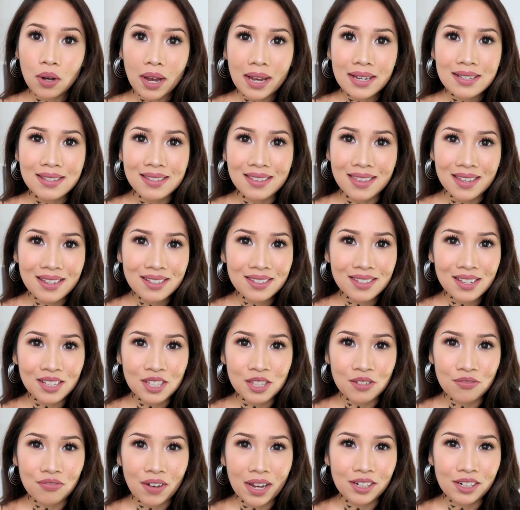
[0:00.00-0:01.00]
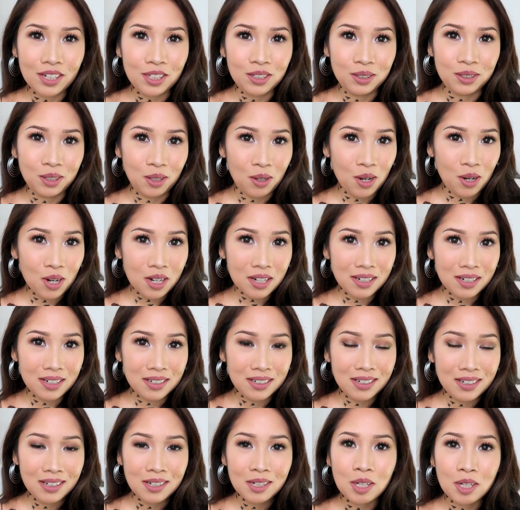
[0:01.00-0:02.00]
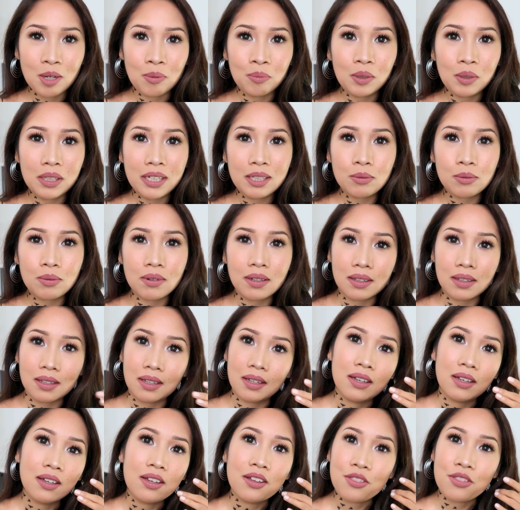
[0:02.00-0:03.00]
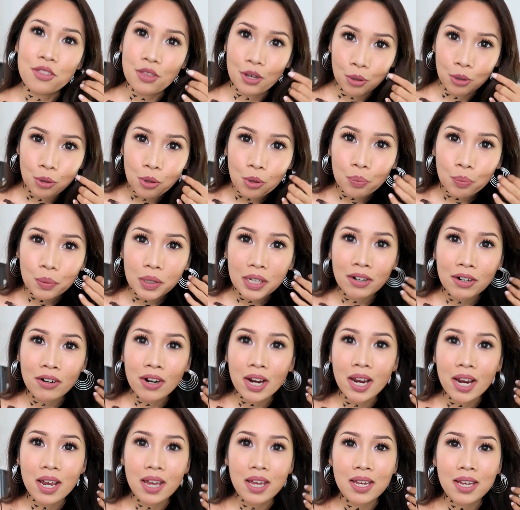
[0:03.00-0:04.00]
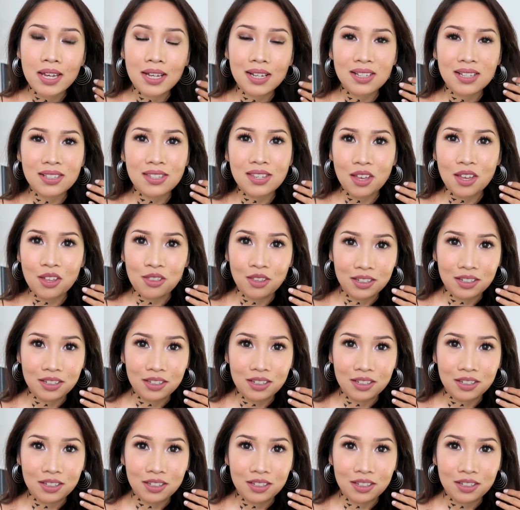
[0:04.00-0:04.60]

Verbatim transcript: guys, this is the final look, complete with the hoop earrings,